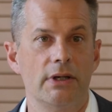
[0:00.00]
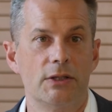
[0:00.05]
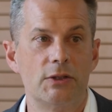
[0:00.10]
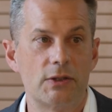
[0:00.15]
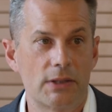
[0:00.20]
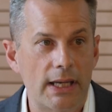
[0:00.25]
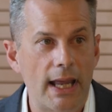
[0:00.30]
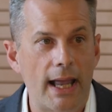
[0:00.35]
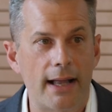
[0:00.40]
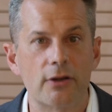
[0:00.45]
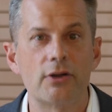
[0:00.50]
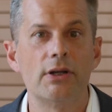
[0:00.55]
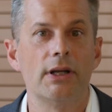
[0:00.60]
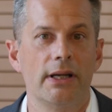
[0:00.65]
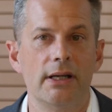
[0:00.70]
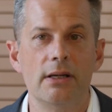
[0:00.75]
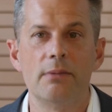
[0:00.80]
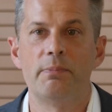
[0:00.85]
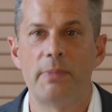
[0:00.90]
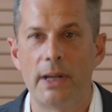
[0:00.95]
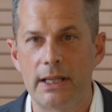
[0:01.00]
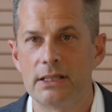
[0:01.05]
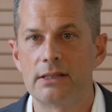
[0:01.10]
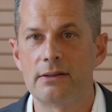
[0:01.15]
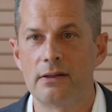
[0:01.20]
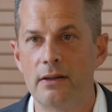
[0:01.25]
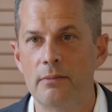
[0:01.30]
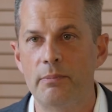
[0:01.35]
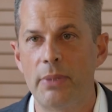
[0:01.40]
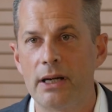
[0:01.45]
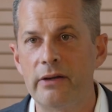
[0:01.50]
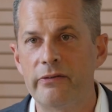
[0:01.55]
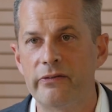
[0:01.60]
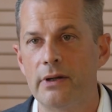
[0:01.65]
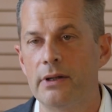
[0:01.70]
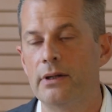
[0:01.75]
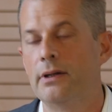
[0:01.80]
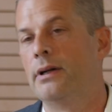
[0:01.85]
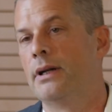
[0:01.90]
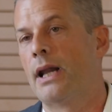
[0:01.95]
It's calculated based on the
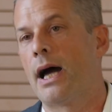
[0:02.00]
benefit.